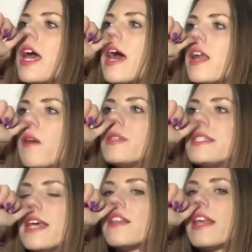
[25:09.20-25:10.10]
And I would
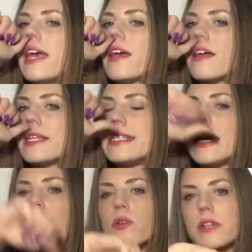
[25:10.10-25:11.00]
say laying on the
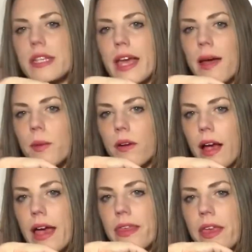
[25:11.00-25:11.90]
table in the
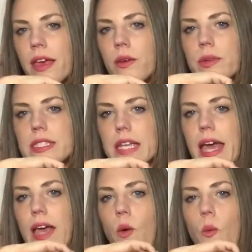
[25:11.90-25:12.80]
MRI thing was
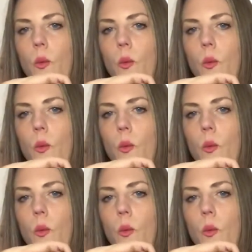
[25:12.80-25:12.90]
like,